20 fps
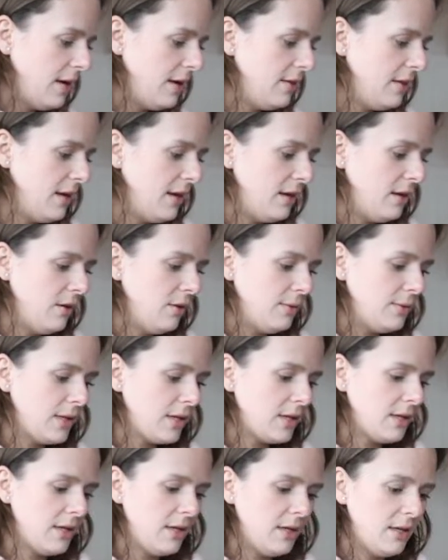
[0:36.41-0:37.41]
And then we're
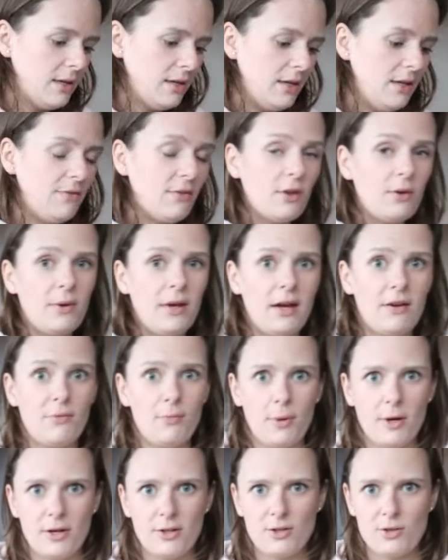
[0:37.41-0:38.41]
gonna, even though we have
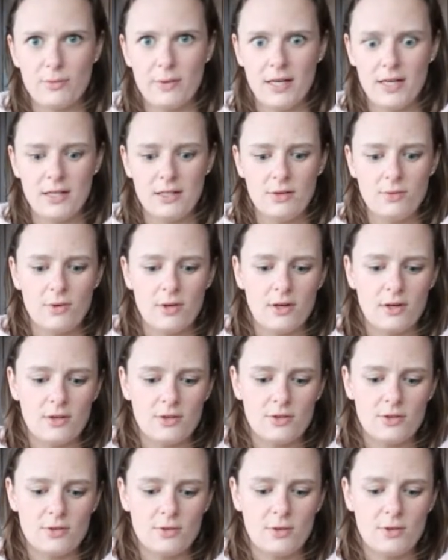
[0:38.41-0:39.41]
parchment, we're
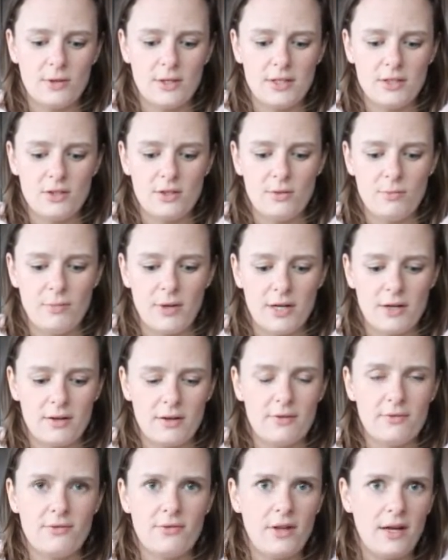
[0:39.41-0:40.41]
also going to butter
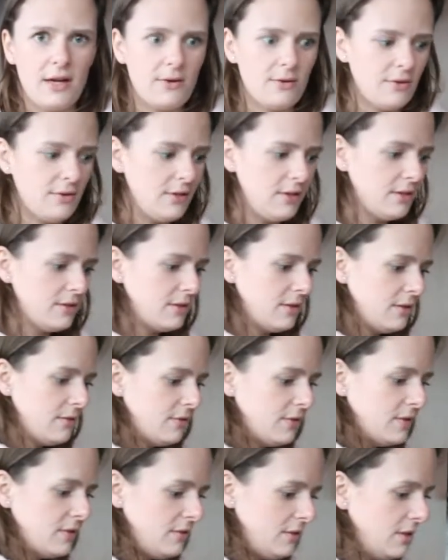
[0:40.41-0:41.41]
and flour the inside
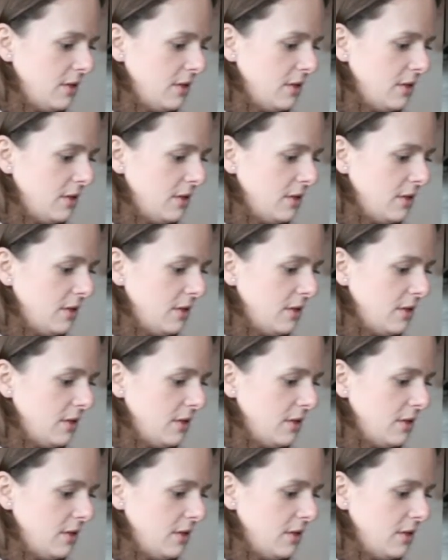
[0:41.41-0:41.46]
of this